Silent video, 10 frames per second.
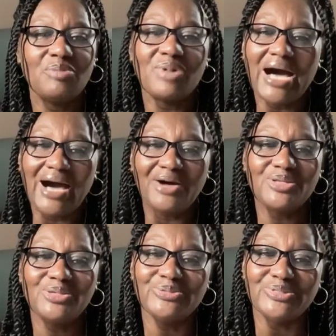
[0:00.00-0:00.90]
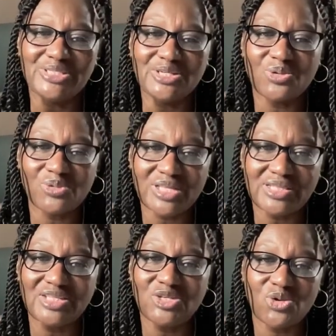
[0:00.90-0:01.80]
But how do you deal with
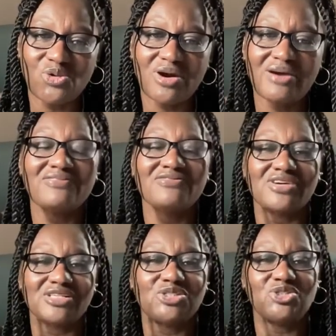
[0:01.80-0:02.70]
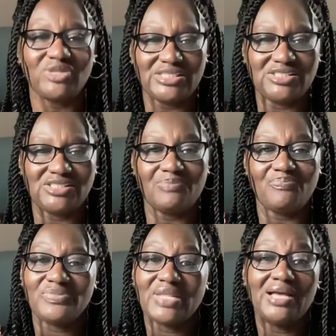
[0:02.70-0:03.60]
your frustration?
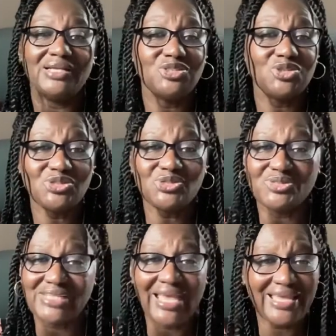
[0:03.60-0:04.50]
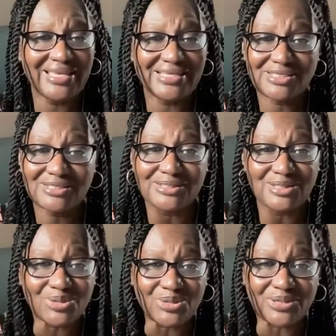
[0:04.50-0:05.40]
Do you take it to the
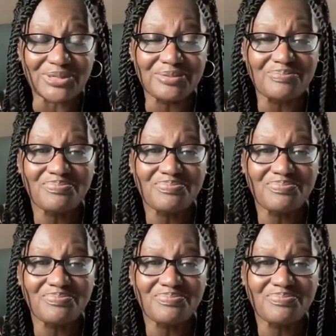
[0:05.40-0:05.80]
Lord?